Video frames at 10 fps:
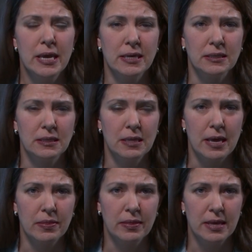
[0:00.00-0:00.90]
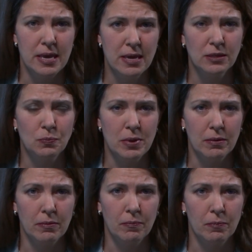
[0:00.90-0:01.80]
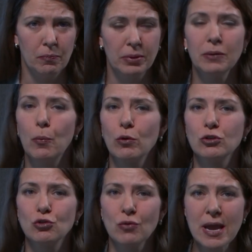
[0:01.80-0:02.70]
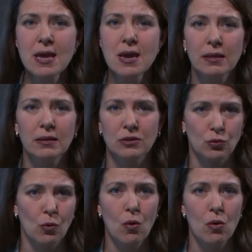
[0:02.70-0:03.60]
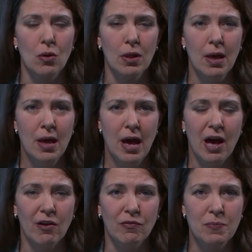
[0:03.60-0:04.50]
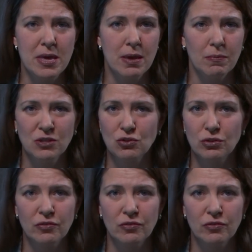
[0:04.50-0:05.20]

is that he has been portraying this role of being Mr.